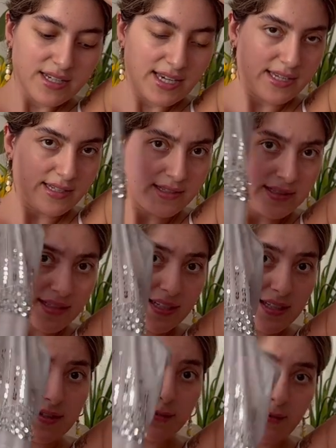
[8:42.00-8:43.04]
isn't
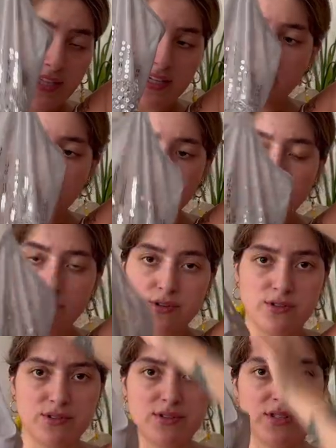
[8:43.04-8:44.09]
this really cute.
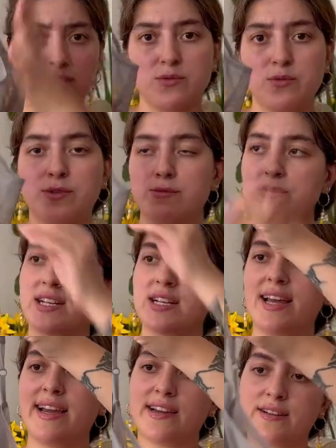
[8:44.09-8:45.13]
Also this one with like